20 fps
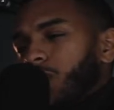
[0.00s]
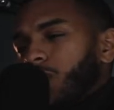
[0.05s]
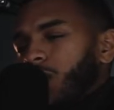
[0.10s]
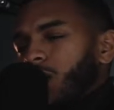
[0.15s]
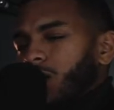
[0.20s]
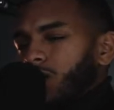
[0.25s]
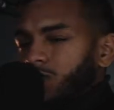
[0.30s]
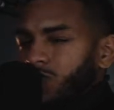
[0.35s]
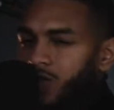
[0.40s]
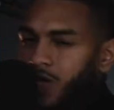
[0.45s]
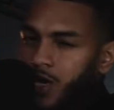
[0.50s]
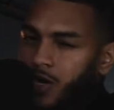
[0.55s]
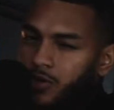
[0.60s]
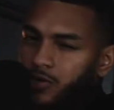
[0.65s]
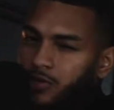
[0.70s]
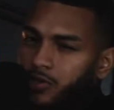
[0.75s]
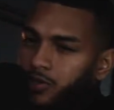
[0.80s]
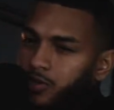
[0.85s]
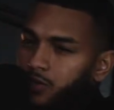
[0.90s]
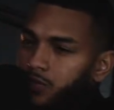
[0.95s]
our
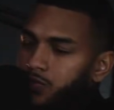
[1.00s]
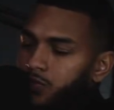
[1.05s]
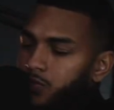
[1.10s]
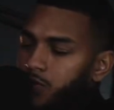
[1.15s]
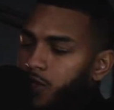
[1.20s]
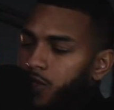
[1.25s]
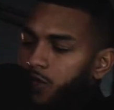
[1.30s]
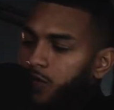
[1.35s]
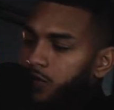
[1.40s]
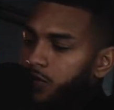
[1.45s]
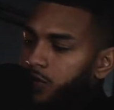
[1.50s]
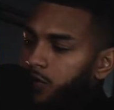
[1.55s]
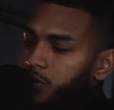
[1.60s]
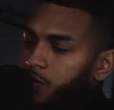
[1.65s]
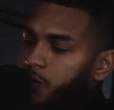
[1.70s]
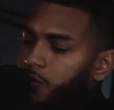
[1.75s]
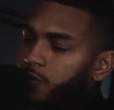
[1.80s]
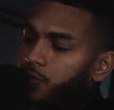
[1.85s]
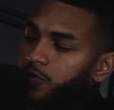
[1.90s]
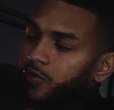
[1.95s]
childhood and
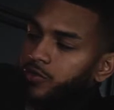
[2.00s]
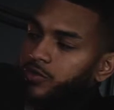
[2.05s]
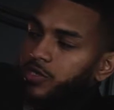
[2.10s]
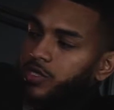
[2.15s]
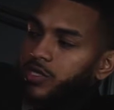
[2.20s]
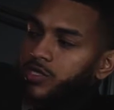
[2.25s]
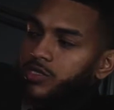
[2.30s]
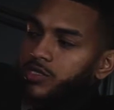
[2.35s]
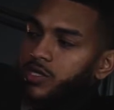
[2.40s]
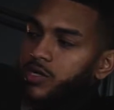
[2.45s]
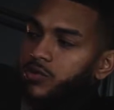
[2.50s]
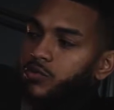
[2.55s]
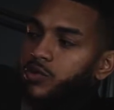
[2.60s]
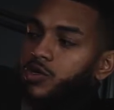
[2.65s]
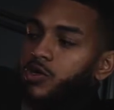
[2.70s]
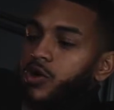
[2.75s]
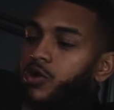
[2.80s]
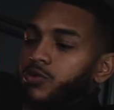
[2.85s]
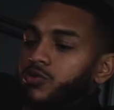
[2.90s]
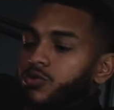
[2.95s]
all of the things that we
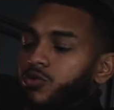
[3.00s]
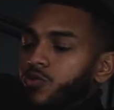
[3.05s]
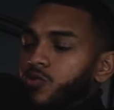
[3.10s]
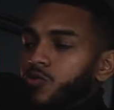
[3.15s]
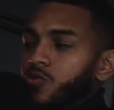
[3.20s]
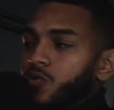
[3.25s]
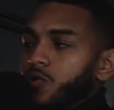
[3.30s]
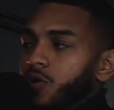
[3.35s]
go through